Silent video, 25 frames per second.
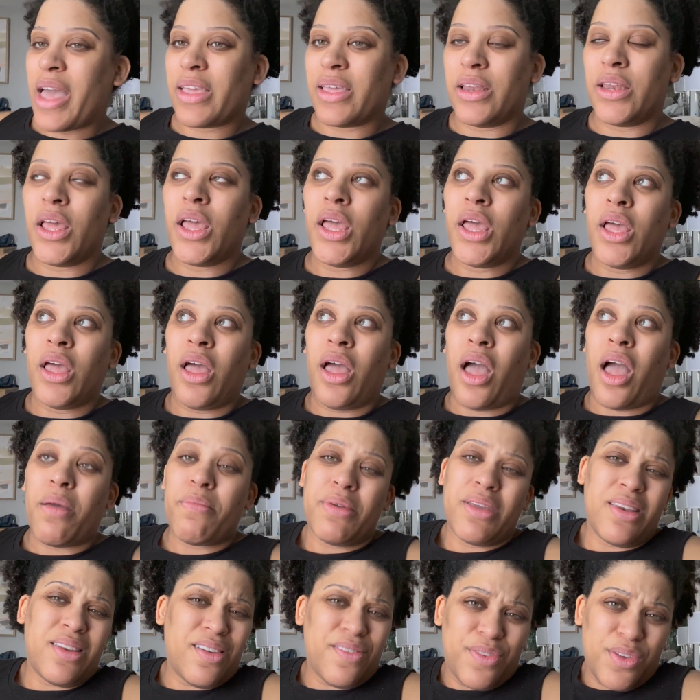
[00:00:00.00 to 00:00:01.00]
And I
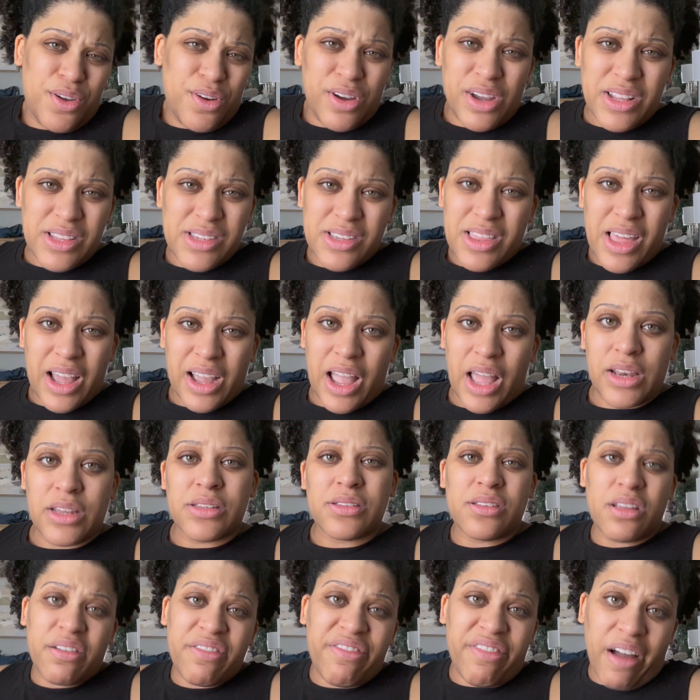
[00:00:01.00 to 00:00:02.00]
mean, if you're into that kind of
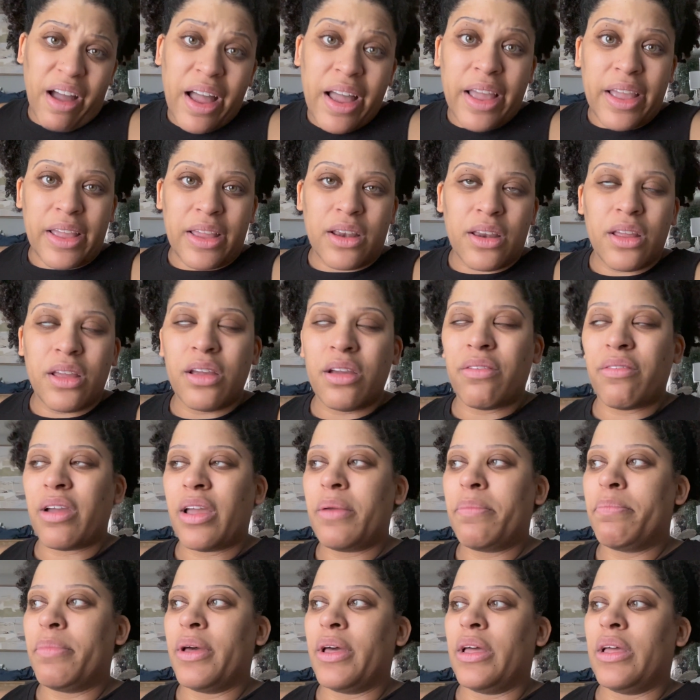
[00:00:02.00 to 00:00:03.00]
stuff, fine,
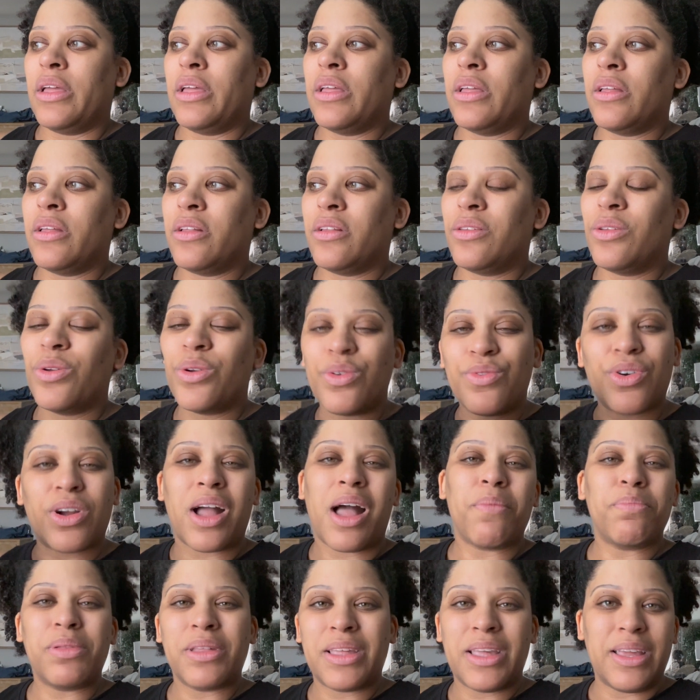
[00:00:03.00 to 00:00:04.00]
right? But don't
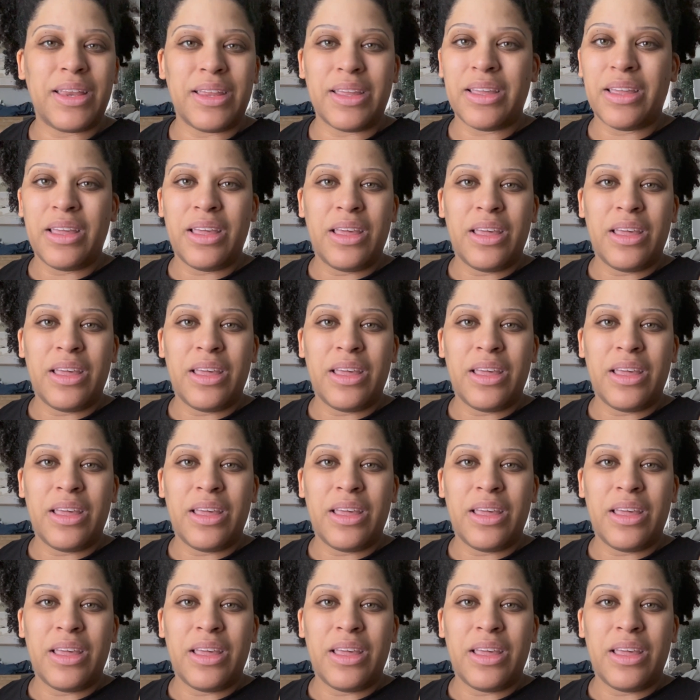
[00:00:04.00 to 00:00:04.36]
overcomplicate it.